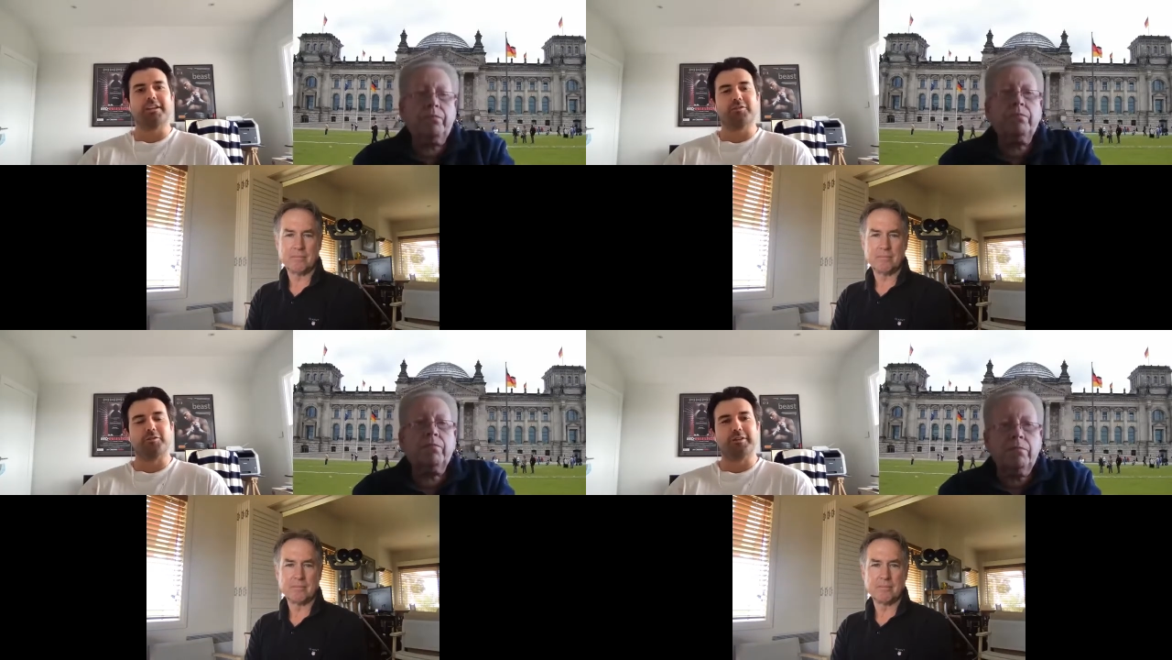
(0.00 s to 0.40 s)

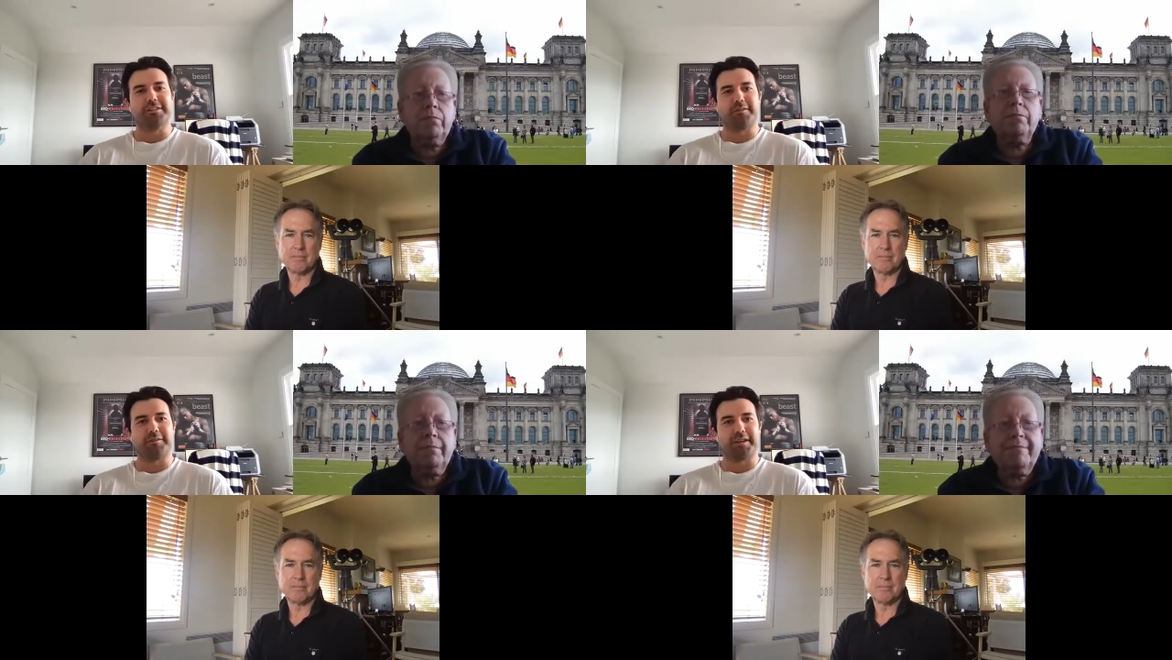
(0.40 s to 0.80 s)
Speaker 1: enjoys
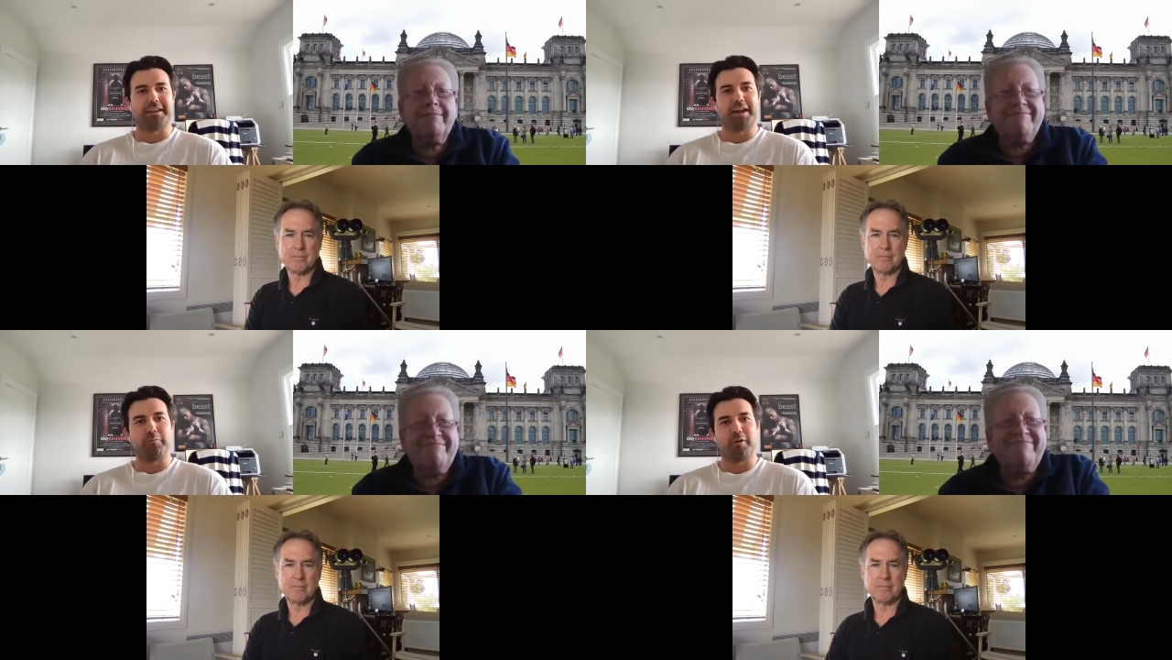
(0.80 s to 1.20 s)
having a
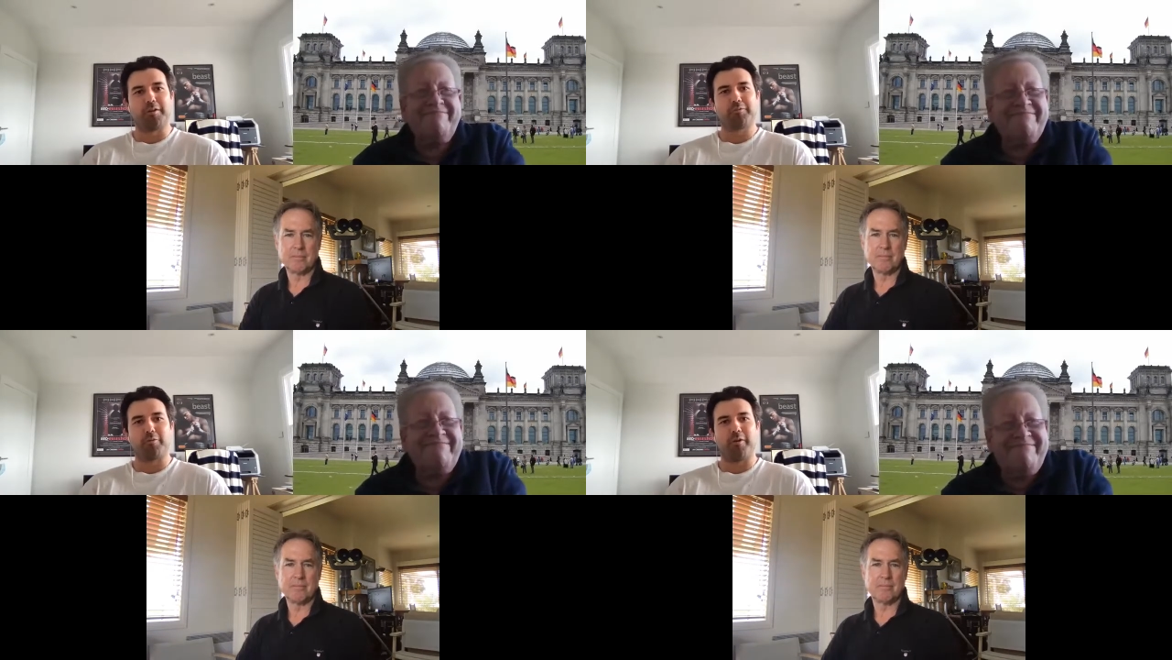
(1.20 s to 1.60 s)
camera
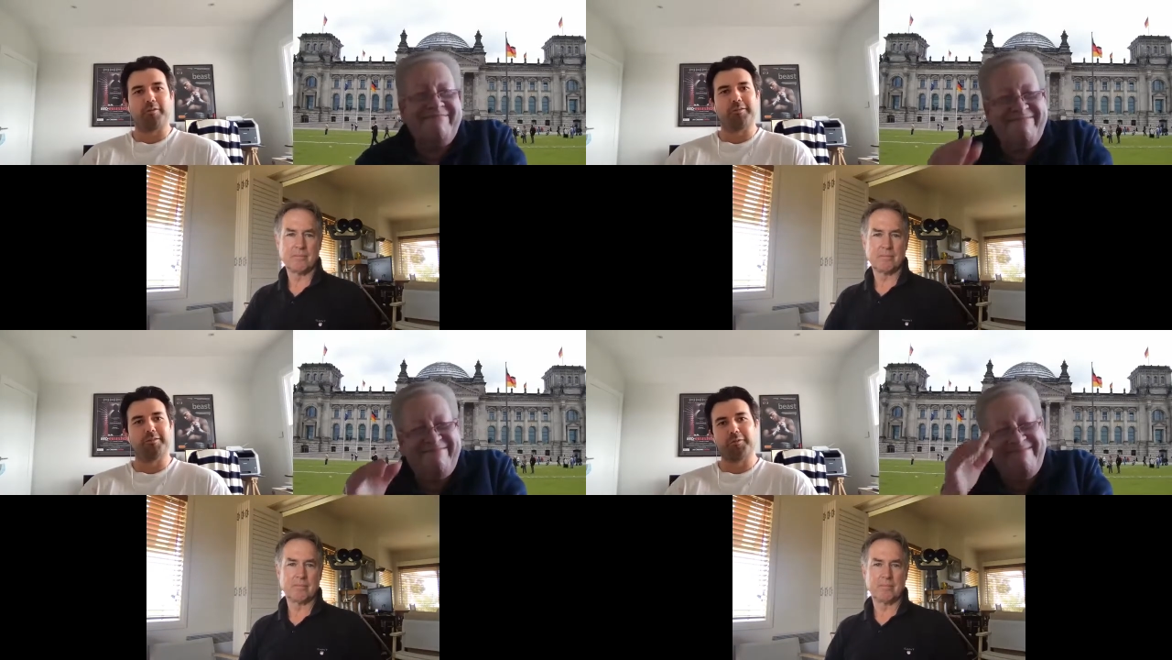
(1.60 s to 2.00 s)

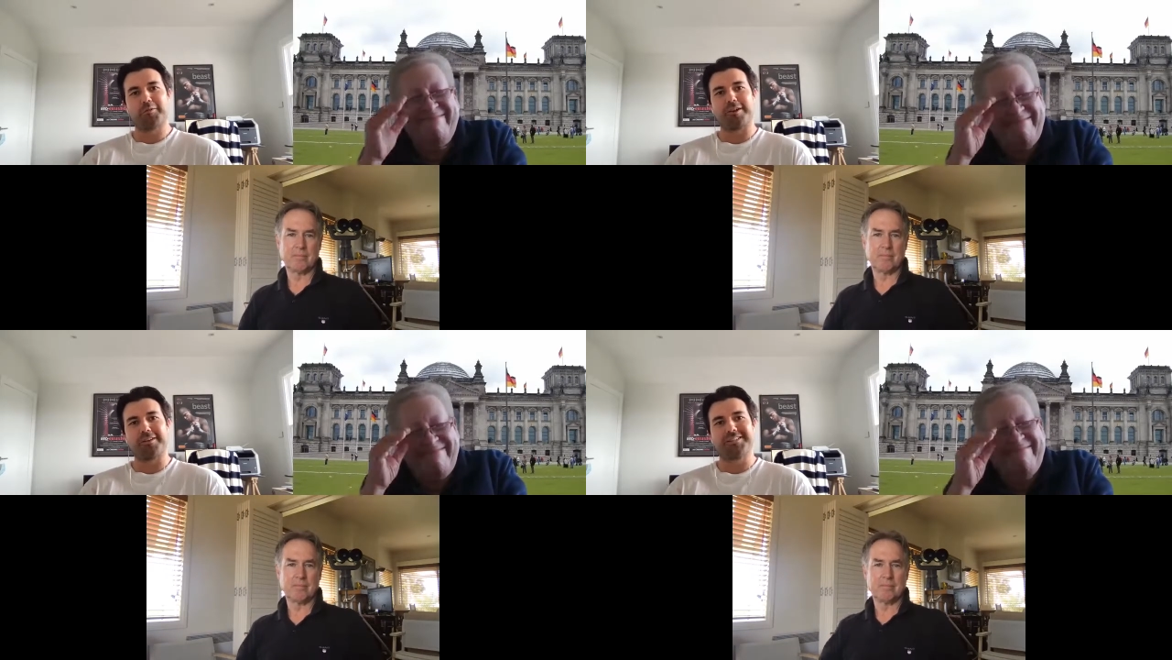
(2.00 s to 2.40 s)
thrown or
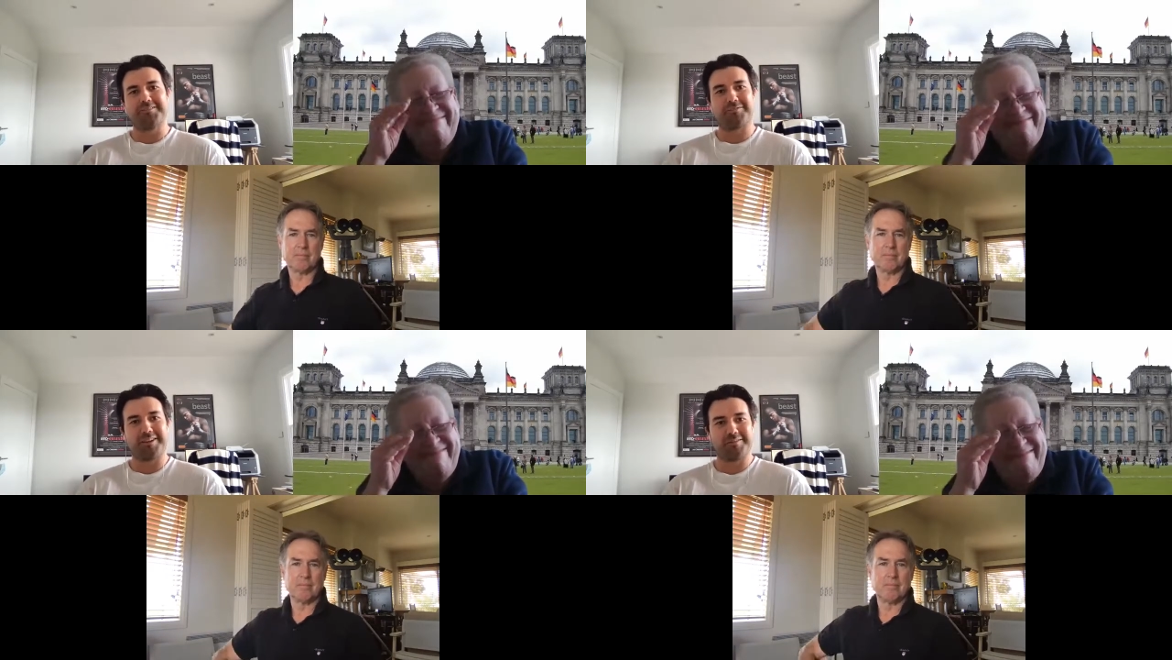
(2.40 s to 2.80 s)
thrust in
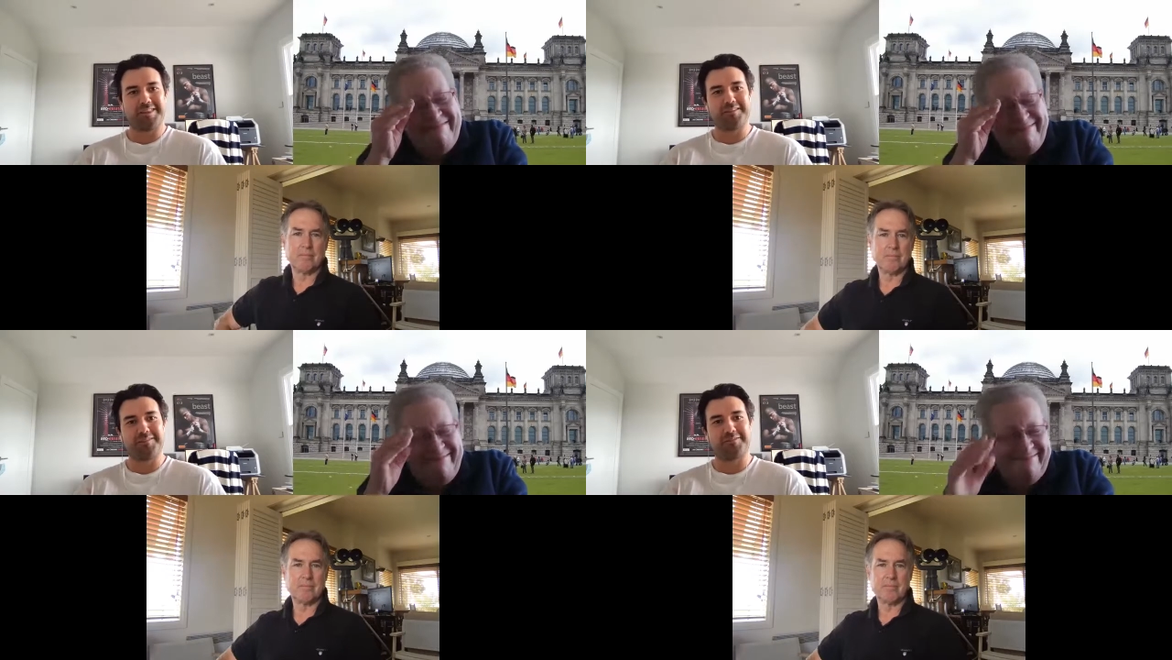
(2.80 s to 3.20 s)
front
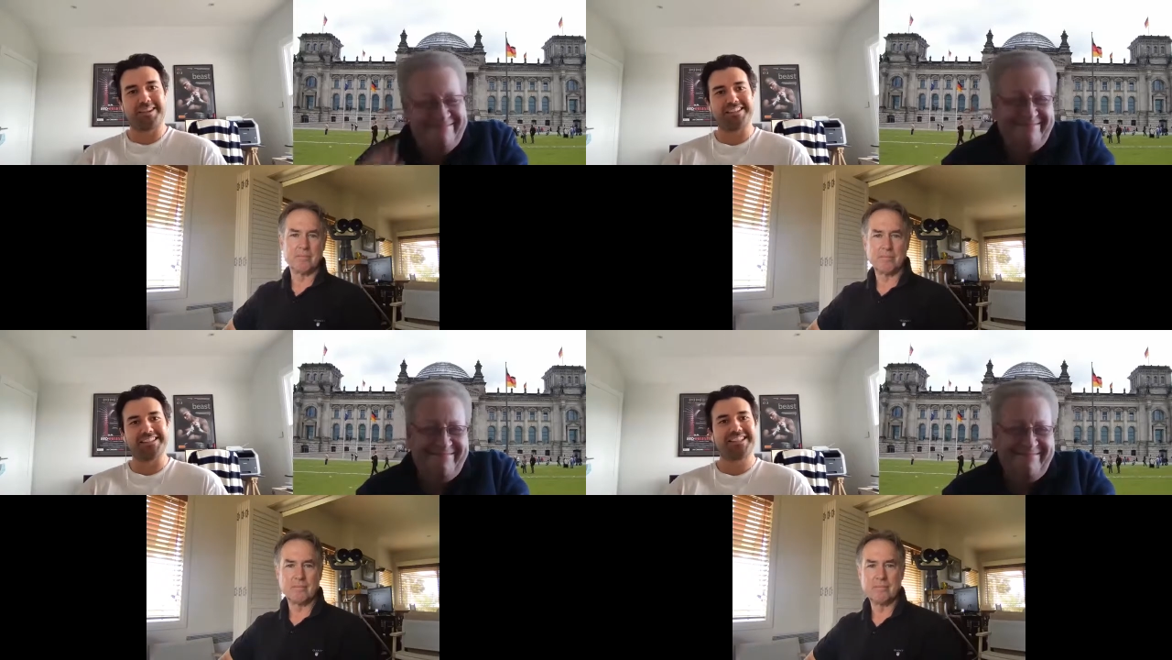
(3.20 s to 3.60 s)
of their
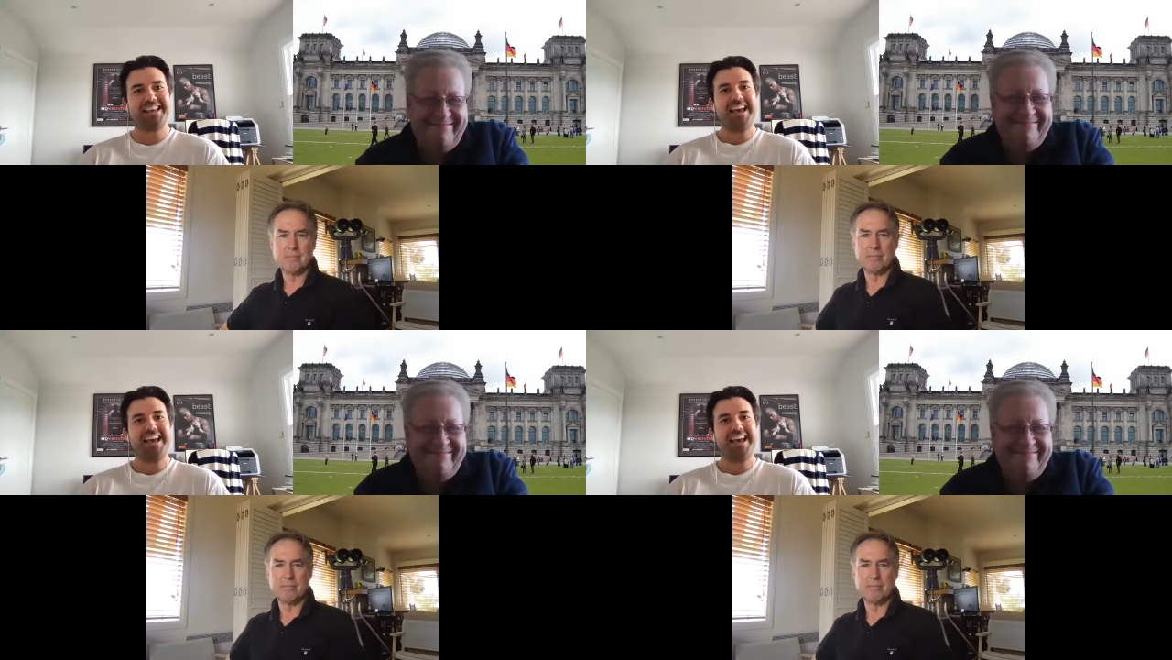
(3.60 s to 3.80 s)
face.